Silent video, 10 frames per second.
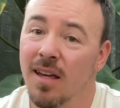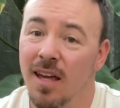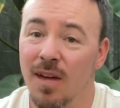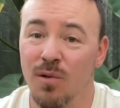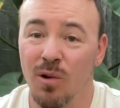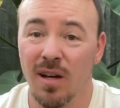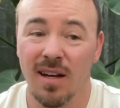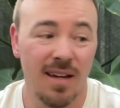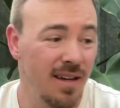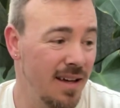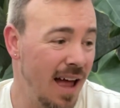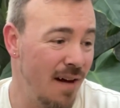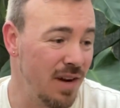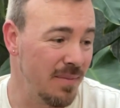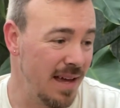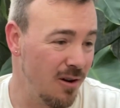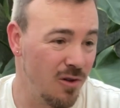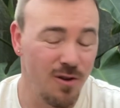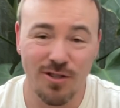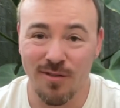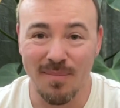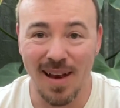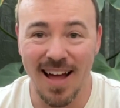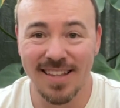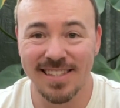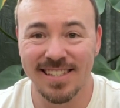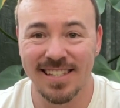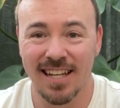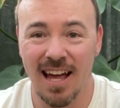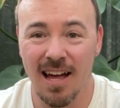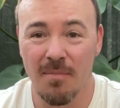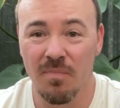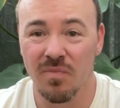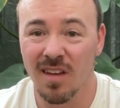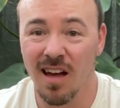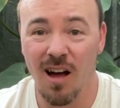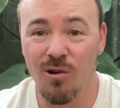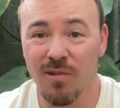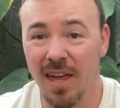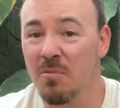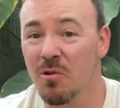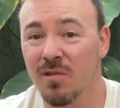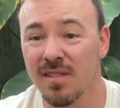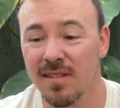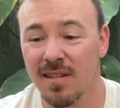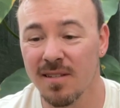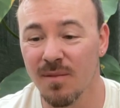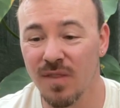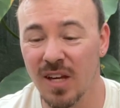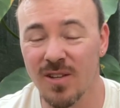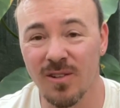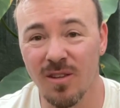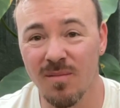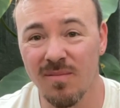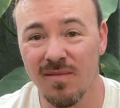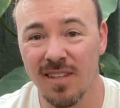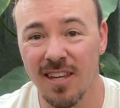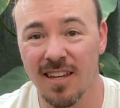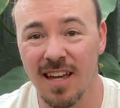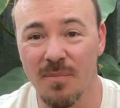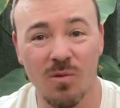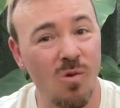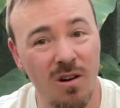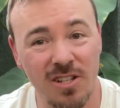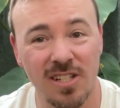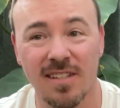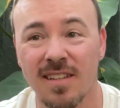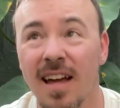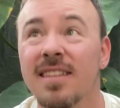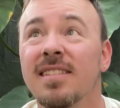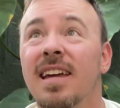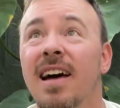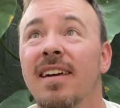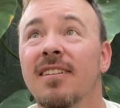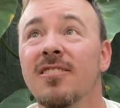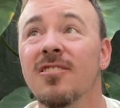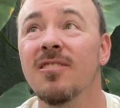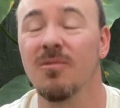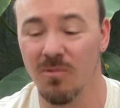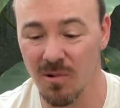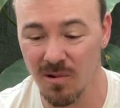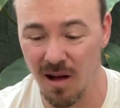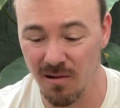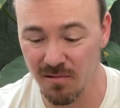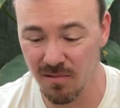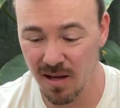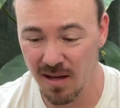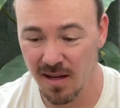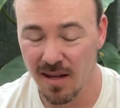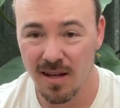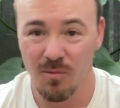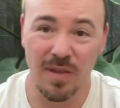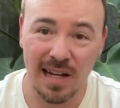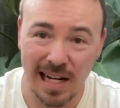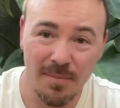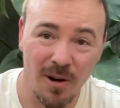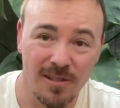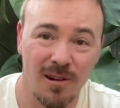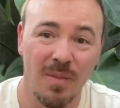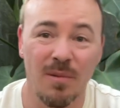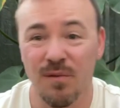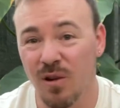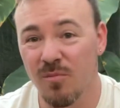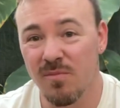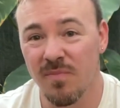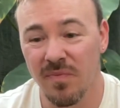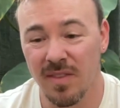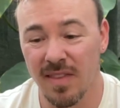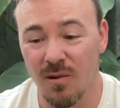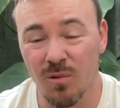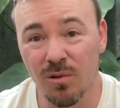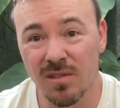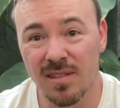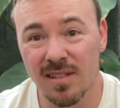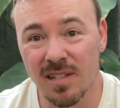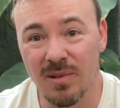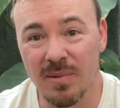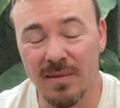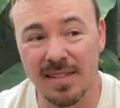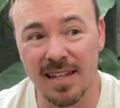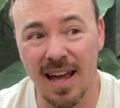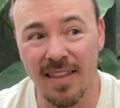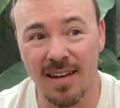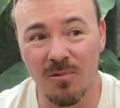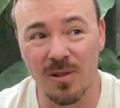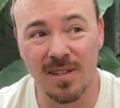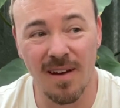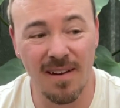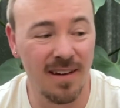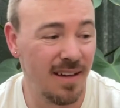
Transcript: if you want to have an update on those 3 plants, I'll keep doing some videos on them. You can come and watch and see how they do. With the clear pots, I'll be able to film their roots, so we'll be able to see how their roots go.